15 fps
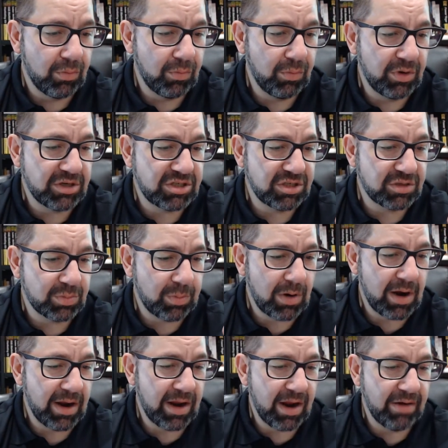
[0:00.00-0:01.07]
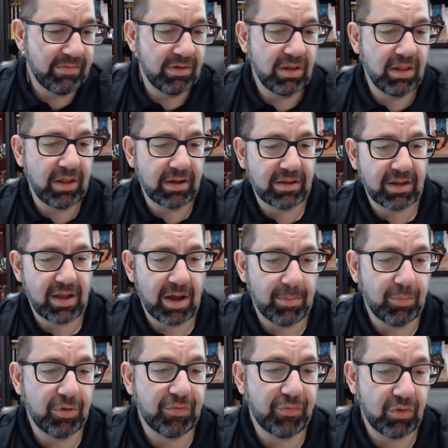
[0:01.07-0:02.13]
which is why I really like the
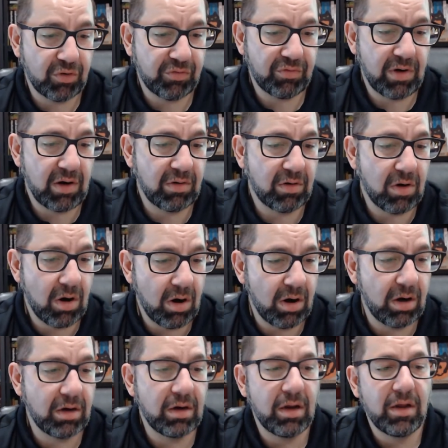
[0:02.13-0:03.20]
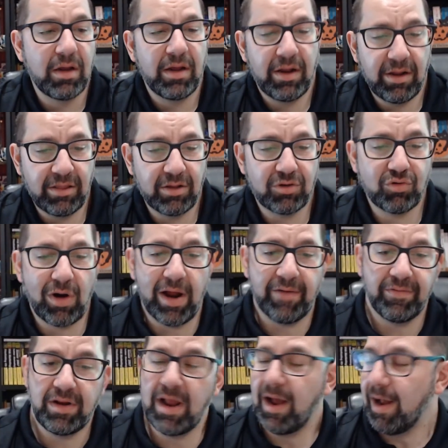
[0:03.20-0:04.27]
Cowboys' first round guard in the
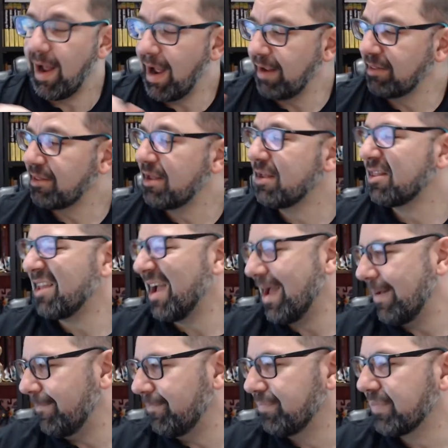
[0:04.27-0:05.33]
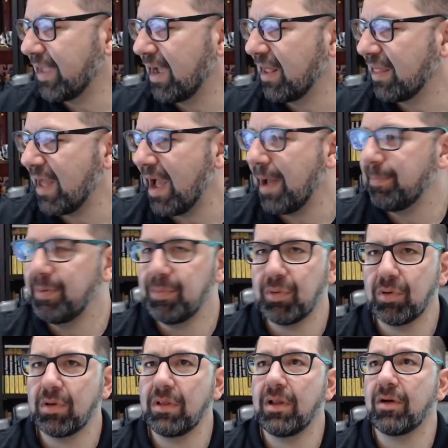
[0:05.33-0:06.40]
draft. Yeah, I think that a lot of
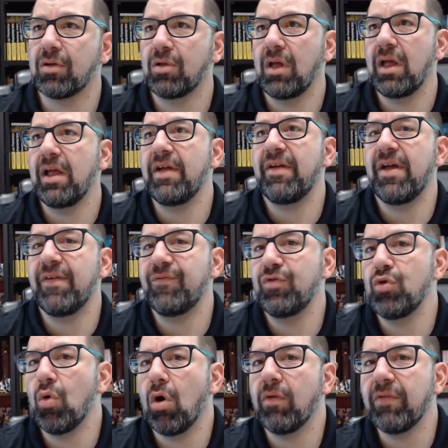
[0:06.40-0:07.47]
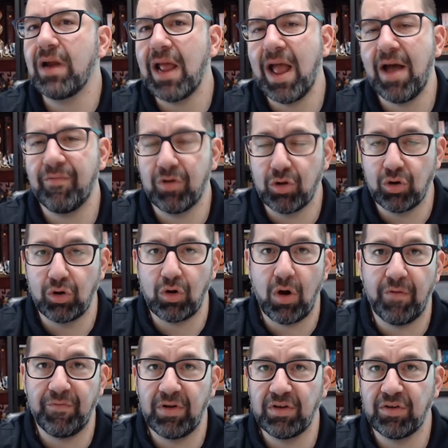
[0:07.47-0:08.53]
people look, if you already have a good
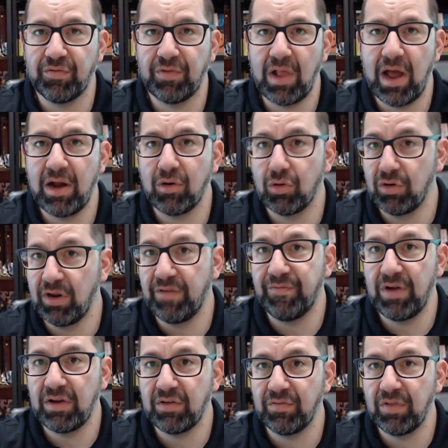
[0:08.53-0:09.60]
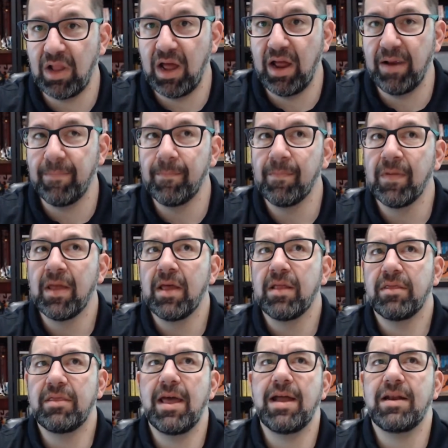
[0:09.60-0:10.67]
offensive line or defensive line,
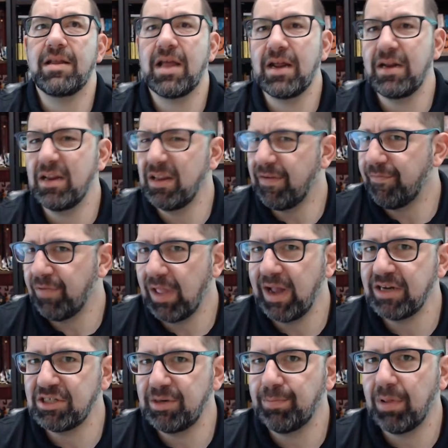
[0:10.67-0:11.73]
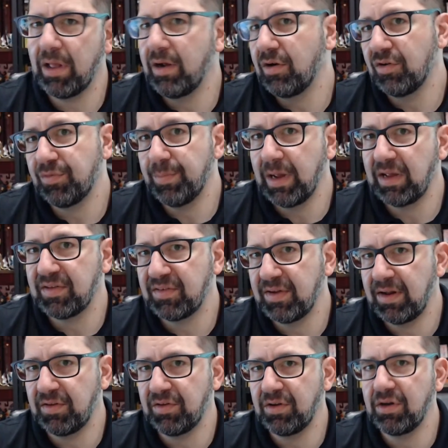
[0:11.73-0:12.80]
then getting the flashy players makes
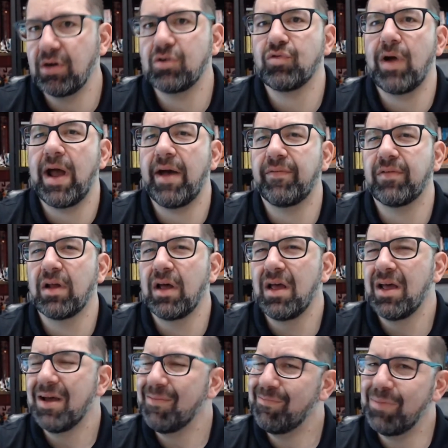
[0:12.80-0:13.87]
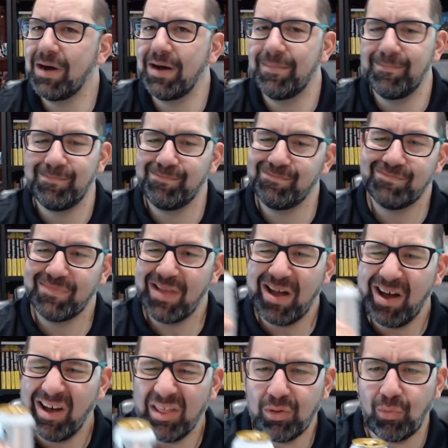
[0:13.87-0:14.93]
sense in the draft. But
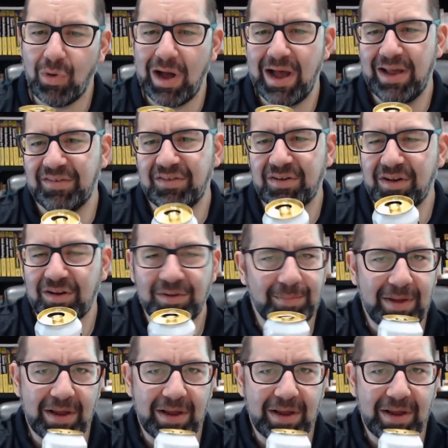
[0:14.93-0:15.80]
otherwise, it doesn't